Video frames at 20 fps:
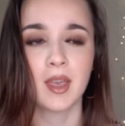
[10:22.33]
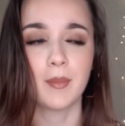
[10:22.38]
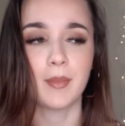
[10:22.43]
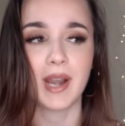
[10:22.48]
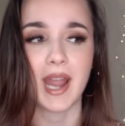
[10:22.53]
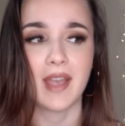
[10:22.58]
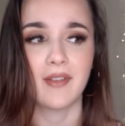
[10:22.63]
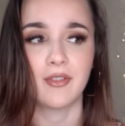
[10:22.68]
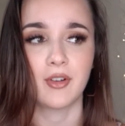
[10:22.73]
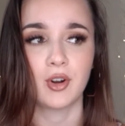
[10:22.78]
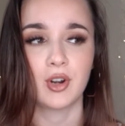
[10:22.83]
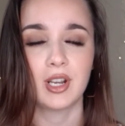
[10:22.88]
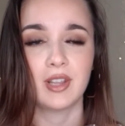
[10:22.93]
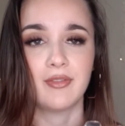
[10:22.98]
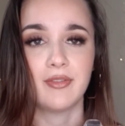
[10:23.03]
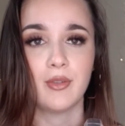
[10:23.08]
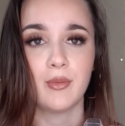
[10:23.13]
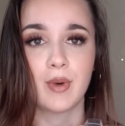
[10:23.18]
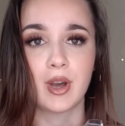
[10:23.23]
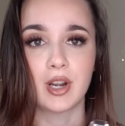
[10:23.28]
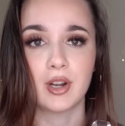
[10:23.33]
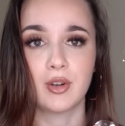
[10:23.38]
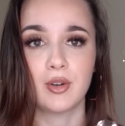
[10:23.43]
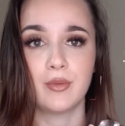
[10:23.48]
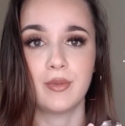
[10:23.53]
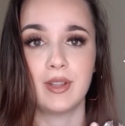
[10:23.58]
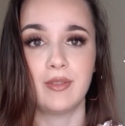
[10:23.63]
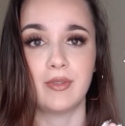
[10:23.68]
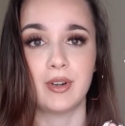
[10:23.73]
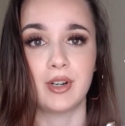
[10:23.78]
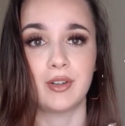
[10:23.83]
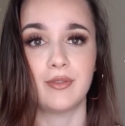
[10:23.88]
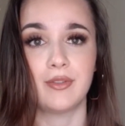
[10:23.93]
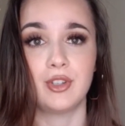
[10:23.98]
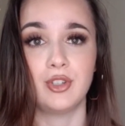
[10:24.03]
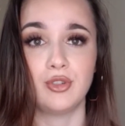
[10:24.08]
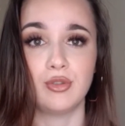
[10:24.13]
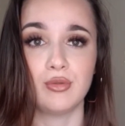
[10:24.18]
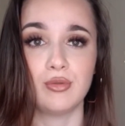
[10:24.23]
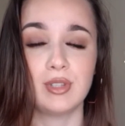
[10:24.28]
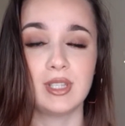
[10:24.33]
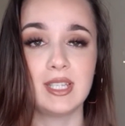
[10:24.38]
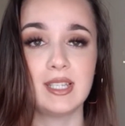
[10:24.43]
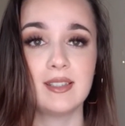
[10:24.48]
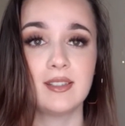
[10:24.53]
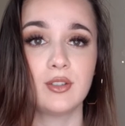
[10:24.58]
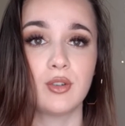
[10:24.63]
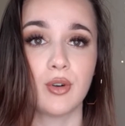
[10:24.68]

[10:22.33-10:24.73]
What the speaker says: But I've heard if you wanna go with one of the juicies,